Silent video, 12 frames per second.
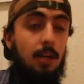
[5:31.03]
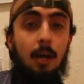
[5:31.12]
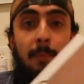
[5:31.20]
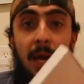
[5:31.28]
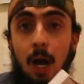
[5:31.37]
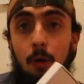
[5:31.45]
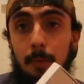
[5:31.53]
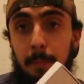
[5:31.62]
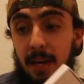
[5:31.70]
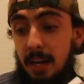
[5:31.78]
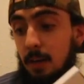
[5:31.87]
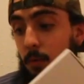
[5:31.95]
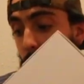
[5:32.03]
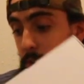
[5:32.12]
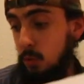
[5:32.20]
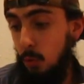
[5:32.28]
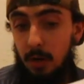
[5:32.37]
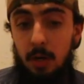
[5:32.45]
a power bank with
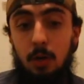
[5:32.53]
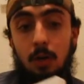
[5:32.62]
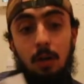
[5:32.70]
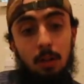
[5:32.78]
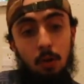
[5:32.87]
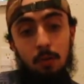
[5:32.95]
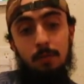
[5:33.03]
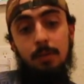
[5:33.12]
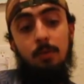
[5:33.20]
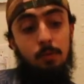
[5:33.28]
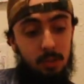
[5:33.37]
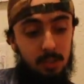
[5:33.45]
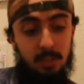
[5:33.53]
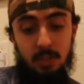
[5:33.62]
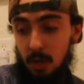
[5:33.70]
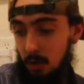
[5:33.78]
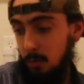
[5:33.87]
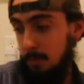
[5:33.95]
Toyota all over it, which is
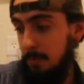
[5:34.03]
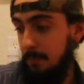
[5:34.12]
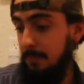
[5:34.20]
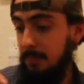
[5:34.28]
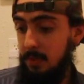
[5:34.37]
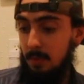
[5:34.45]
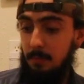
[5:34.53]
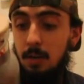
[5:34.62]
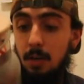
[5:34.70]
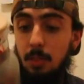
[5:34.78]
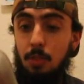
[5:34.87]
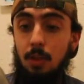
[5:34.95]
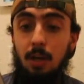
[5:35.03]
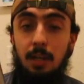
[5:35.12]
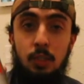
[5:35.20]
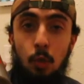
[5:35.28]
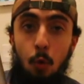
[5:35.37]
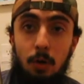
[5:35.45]
dope, a
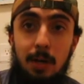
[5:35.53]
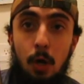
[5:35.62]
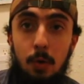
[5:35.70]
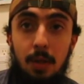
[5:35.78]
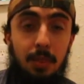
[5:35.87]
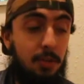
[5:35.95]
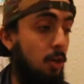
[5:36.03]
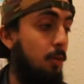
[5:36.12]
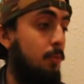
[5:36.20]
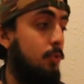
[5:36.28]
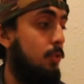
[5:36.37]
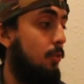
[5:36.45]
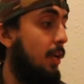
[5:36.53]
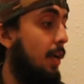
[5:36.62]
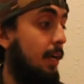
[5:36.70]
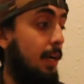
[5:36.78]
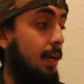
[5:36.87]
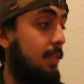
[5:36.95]
Toyota thermal. So
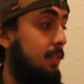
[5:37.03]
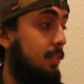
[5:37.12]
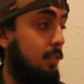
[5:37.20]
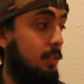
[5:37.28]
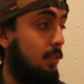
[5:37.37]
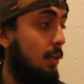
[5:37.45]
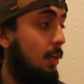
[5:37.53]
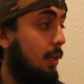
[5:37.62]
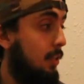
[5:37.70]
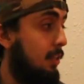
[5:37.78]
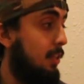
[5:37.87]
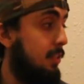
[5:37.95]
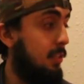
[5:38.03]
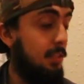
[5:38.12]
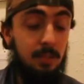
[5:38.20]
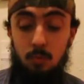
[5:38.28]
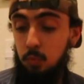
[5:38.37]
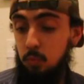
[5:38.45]
yeah, guys, this
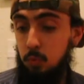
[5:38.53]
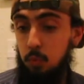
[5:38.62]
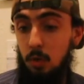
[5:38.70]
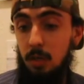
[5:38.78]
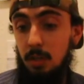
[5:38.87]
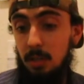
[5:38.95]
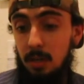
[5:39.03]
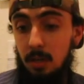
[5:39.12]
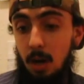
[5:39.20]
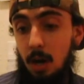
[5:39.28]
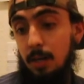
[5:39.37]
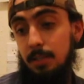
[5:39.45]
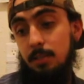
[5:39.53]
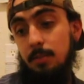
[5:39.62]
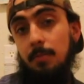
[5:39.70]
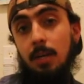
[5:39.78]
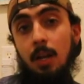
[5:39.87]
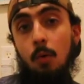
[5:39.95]
is really awesome.
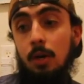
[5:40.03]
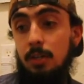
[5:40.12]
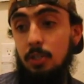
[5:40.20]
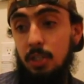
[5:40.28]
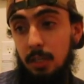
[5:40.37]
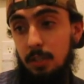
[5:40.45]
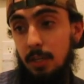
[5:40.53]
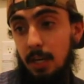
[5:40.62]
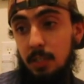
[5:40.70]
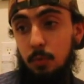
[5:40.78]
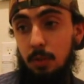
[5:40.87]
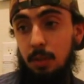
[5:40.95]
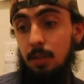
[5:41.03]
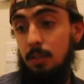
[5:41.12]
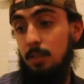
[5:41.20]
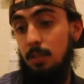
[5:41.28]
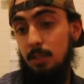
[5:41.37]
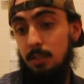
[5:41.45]
And I wanted to share you guys with
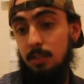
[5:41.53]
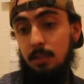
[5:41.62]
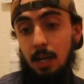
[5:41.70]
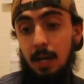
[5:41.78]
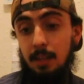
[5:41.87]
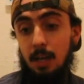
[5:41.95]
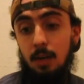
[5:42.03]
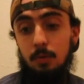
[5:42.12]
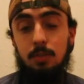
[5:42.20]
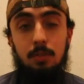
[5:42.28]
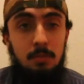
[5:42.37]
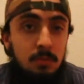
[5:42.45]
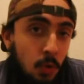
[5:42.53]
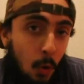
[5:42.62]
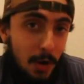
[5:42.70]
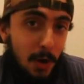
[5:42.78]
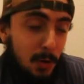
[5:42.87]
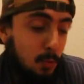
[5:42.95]
this because I thought it was
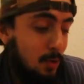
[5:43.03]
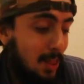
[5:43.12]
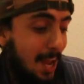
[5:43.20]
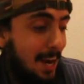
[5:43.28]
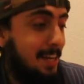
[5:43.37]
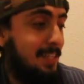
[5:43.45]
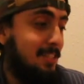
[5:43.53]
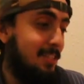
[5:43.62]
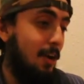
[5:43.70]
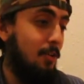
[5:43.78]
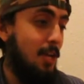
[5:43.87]
Toyota related, you know,